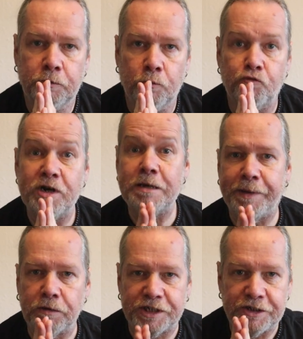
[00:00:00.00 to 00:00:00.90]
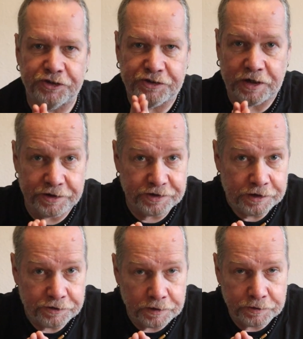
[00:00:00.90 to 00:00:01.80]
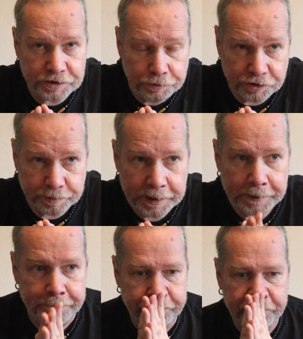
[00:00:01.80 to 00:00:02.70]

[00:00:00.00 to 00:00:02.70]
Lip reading: rebuilding societies, so to speak,